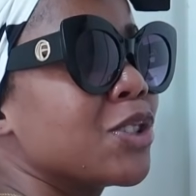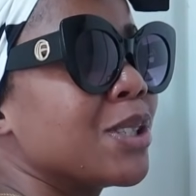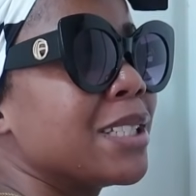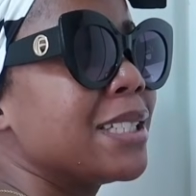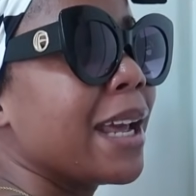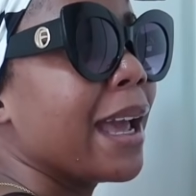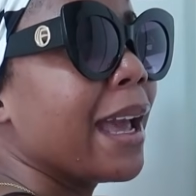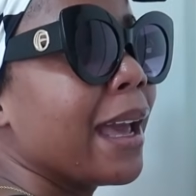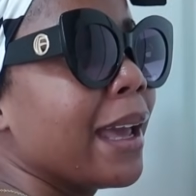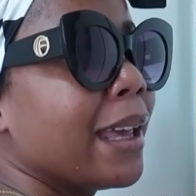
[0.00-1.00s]

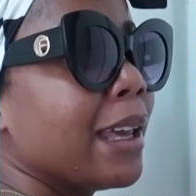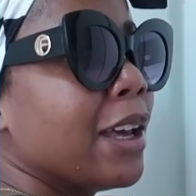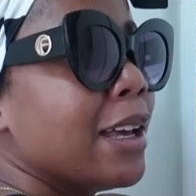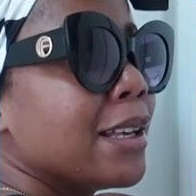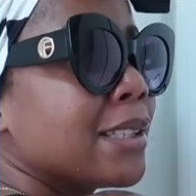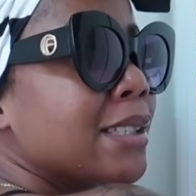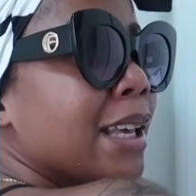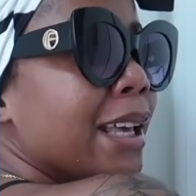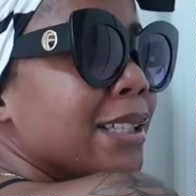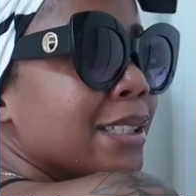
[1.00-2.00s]
today,
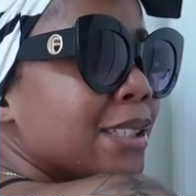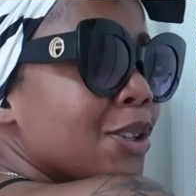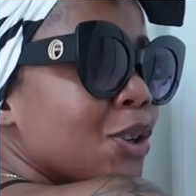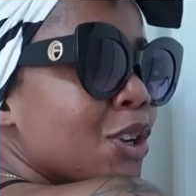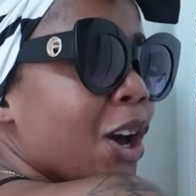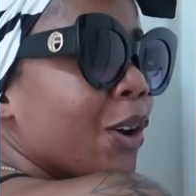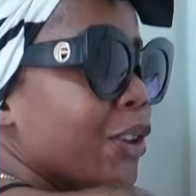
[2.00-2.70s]
since, you know,